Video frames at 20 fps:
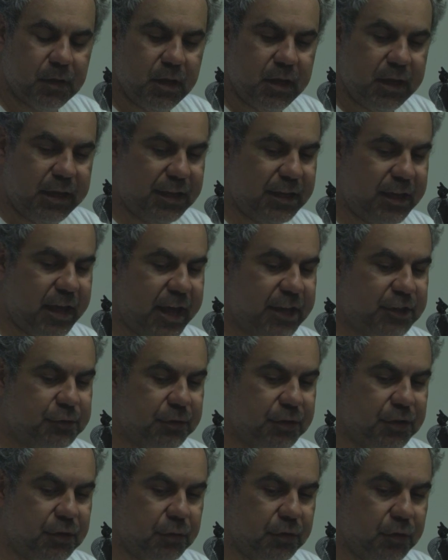engage
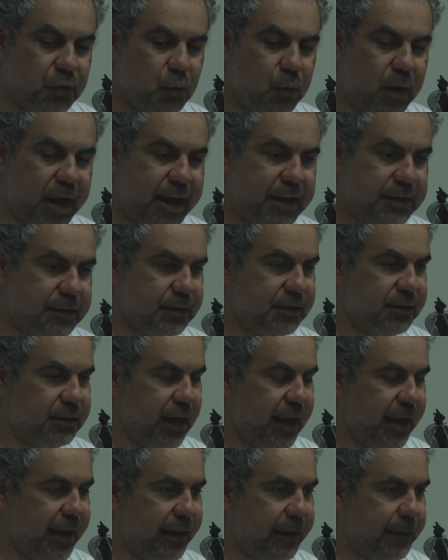with you in a way to
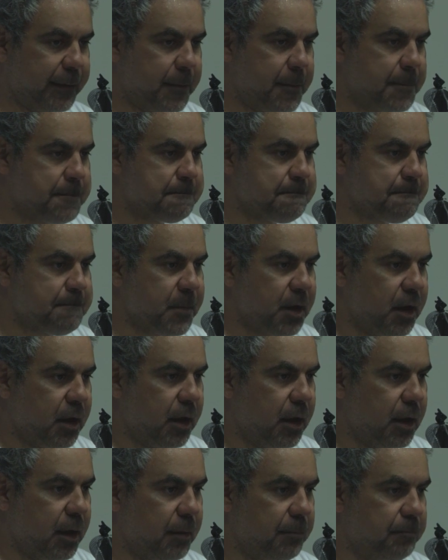say,
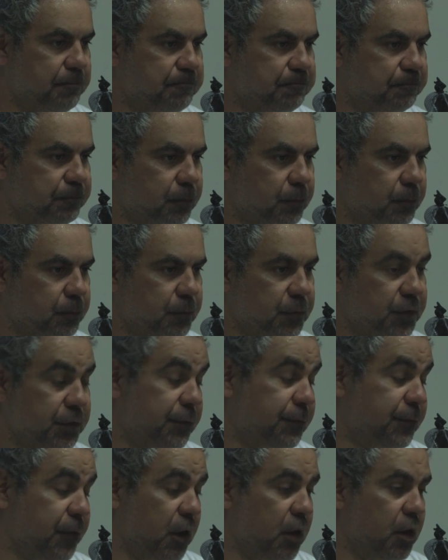to
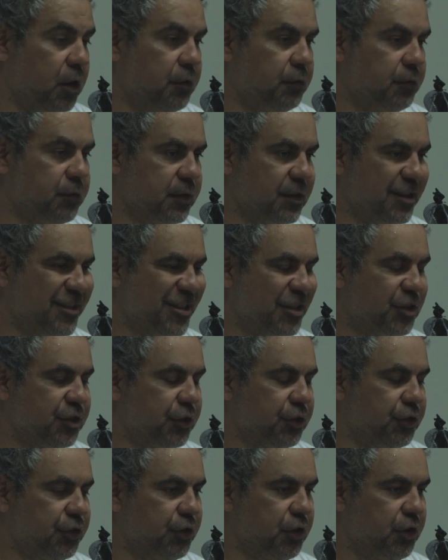follow this
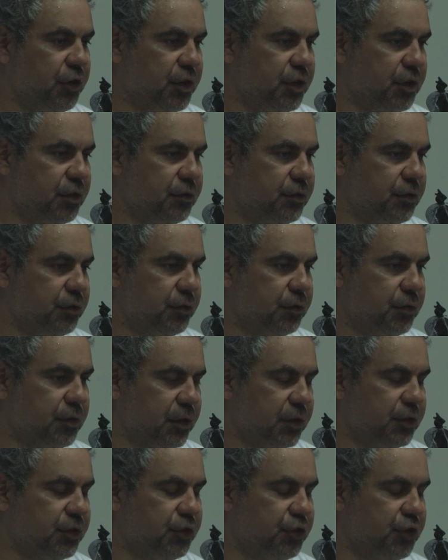journey you do,
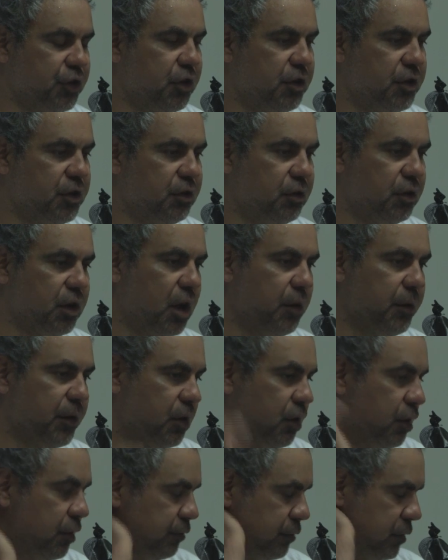this journey you're going
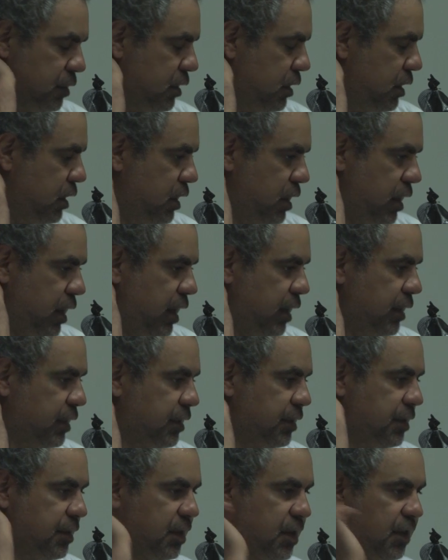on,
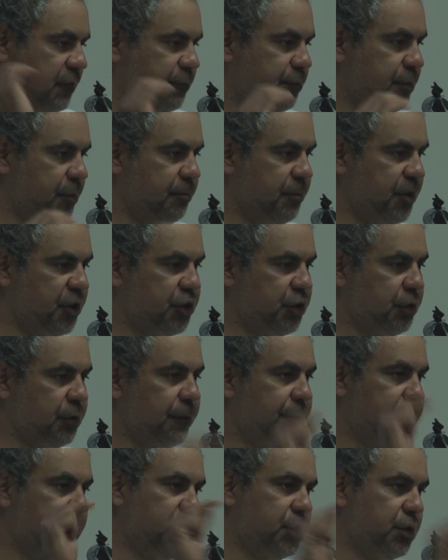and to give permission
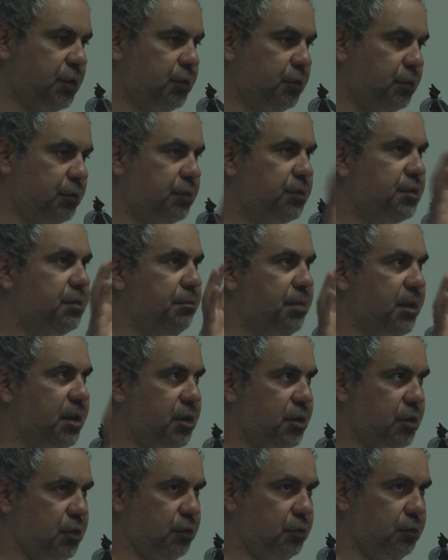for you to be
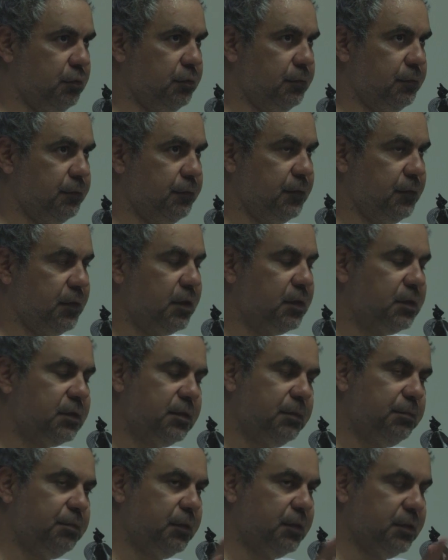you.
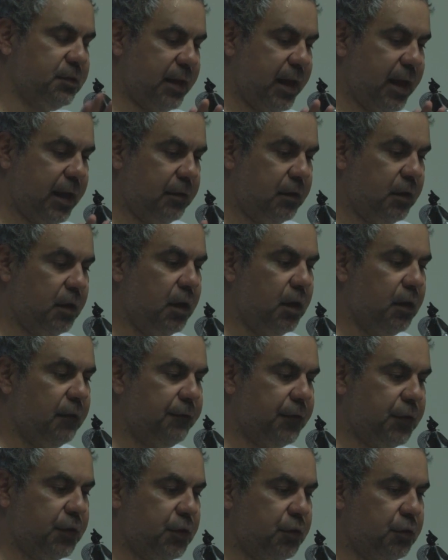Simple as that.
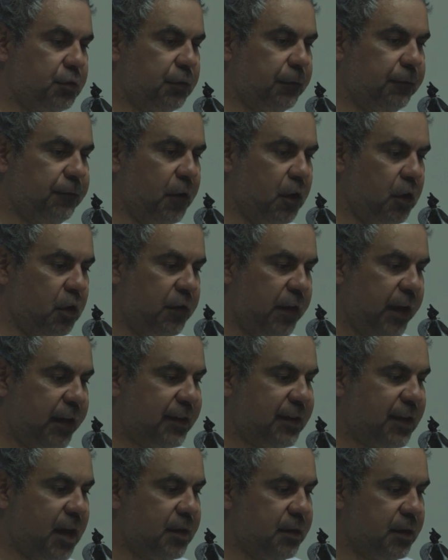For you to follow
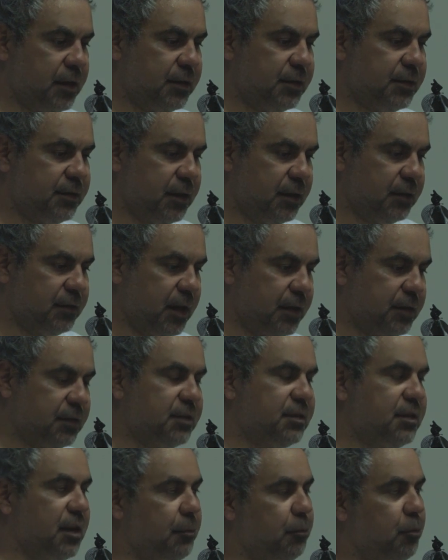that gut instinct that is
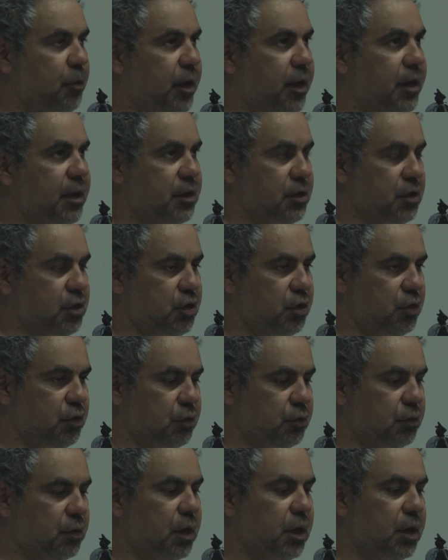somewhere in
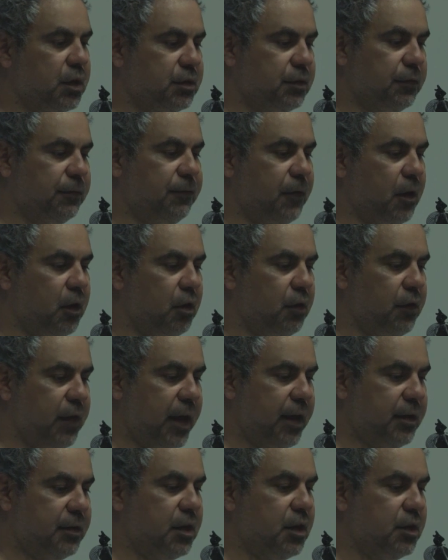you, to follow
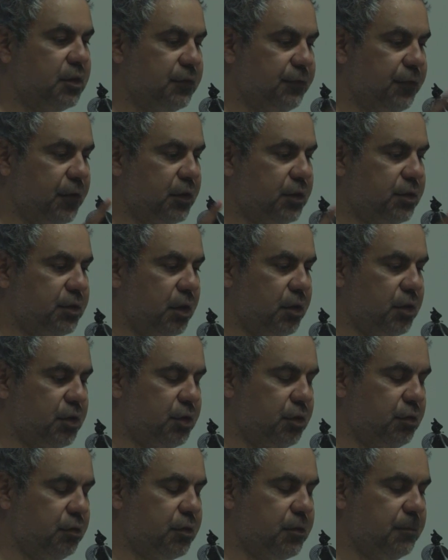that, so
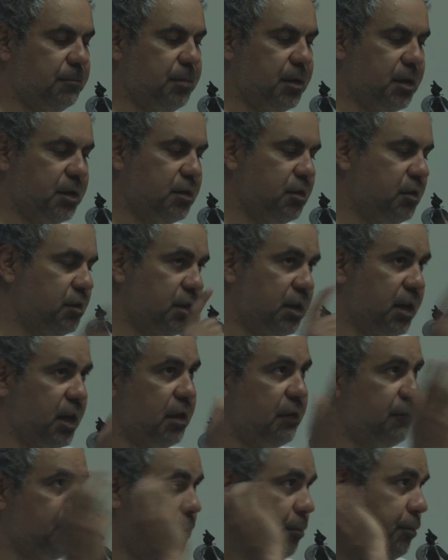you can be you. You're
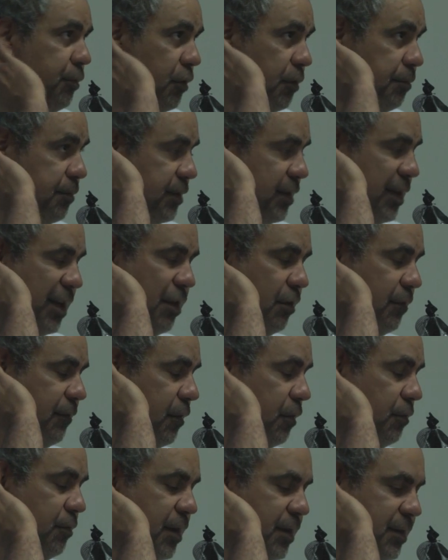here for a purpose, you're here
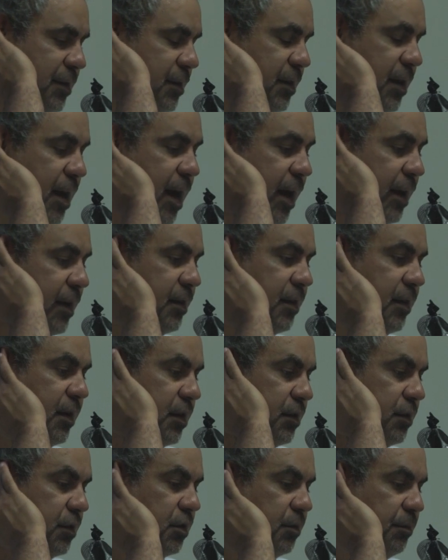for a reason today.
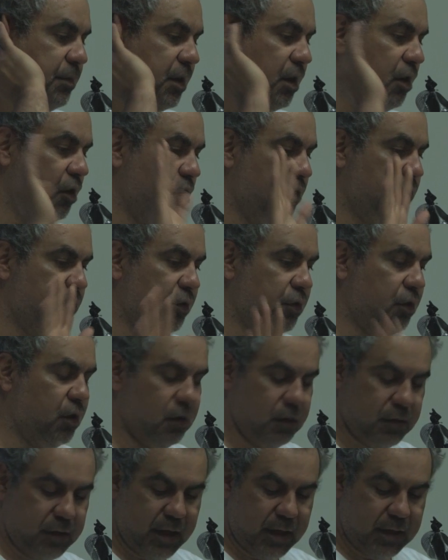You could be home on
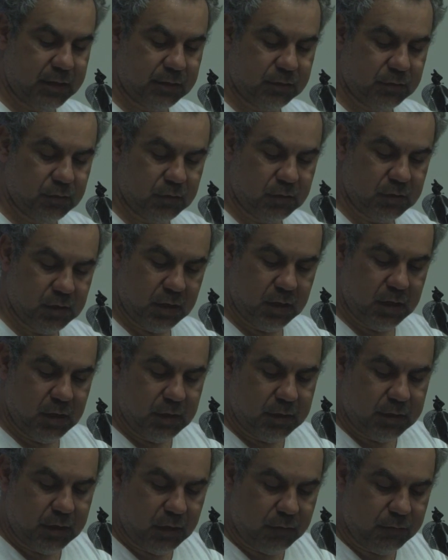holidays, or
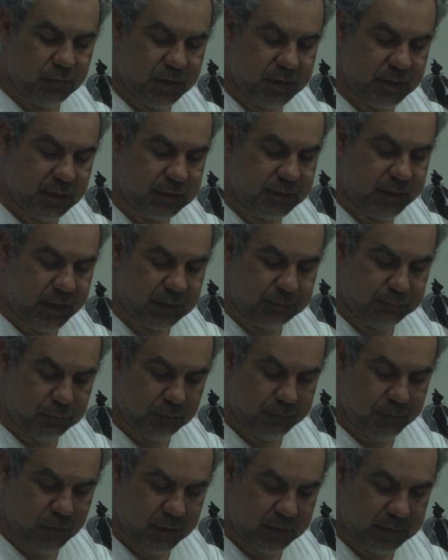reading a
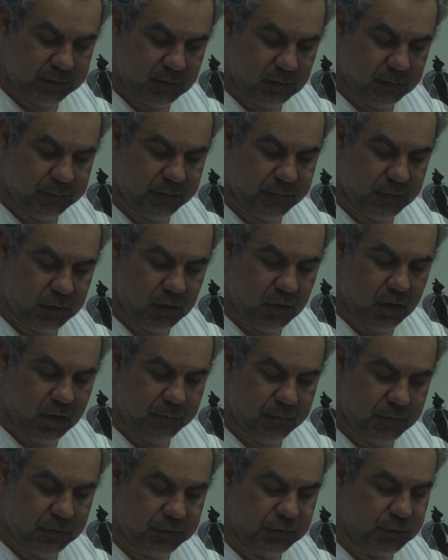textbook by yourself in the
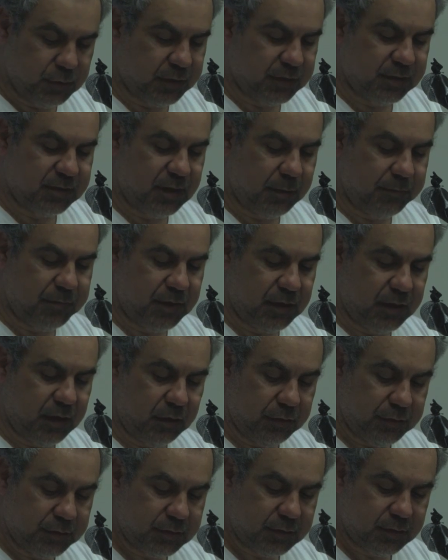library, or doing something
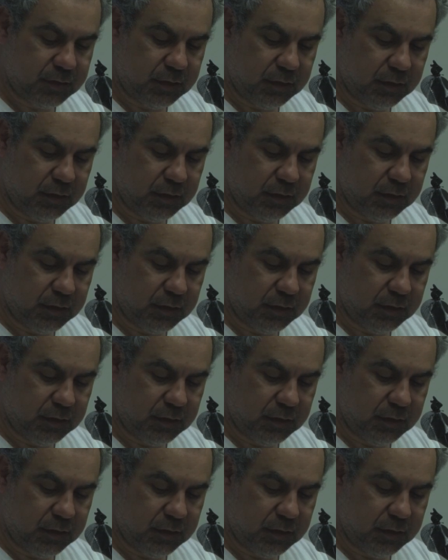else,